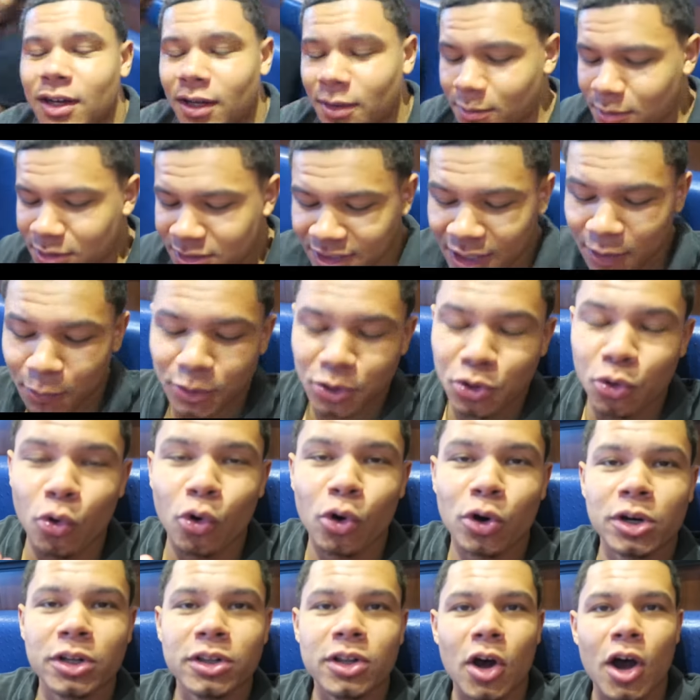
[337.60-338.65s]
Um, Cause like when you
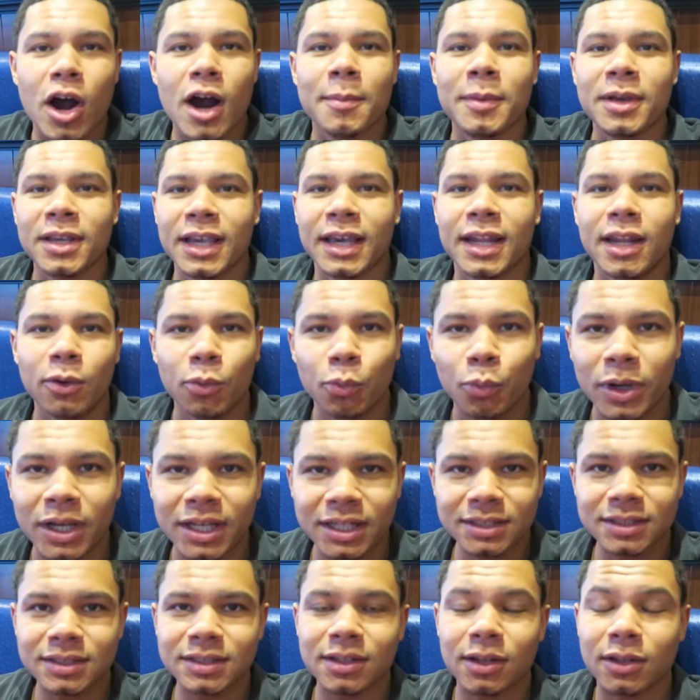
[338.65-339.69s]
order the Armageddon
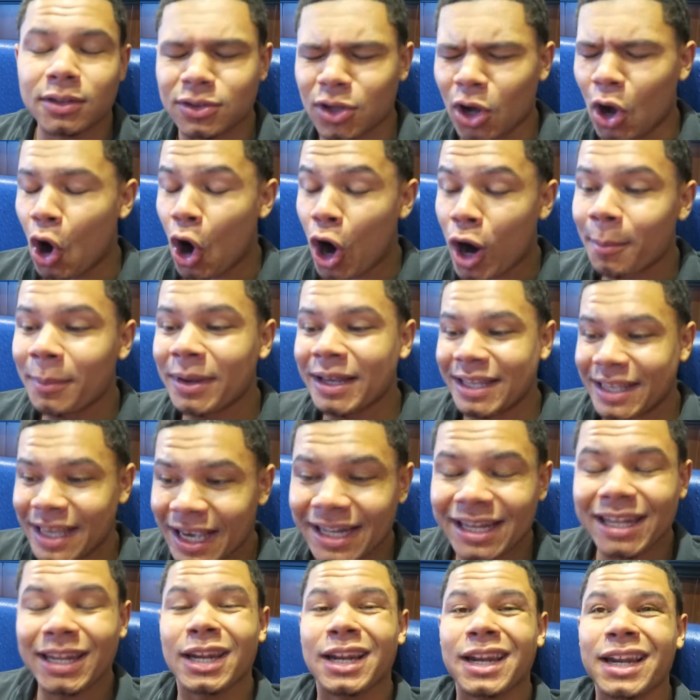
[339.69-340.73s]
win, the
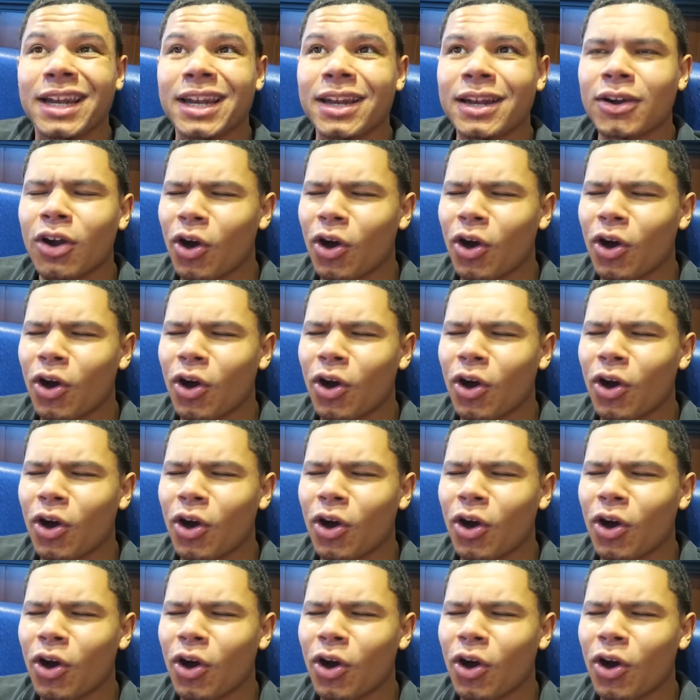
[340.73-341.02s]
Armageddon,